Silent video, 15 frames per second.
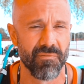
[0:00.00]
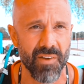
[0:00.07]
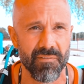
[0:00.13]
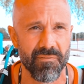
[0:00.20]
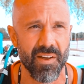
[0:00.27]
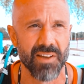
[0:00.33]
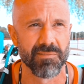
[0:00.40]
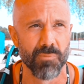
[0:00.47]

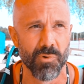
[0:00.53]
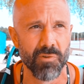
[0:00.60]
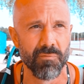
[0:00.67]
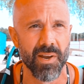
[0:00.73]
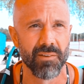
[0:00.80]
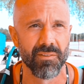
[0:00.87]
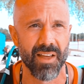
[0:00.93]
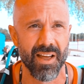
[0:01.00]
Fitfest
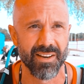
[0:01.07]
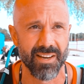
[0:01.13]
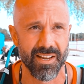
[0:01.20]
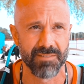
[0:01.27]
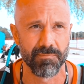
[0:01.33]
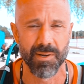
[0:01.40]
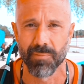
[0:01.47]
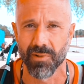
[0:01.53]
movement that
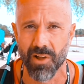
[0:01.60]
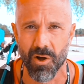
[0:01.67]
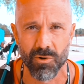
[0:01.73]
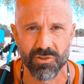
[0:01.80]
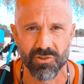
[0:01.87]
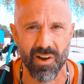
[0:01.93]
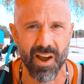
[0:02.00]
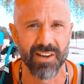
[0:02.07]
gets people
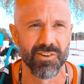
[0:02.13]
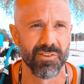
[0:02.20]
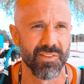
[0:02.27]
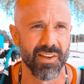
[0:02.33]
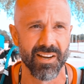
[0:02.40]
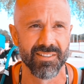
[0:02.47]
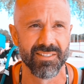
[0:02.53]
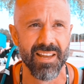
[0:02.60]
out trying new
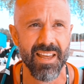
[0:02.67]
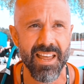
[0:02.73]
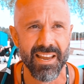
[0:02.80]
things,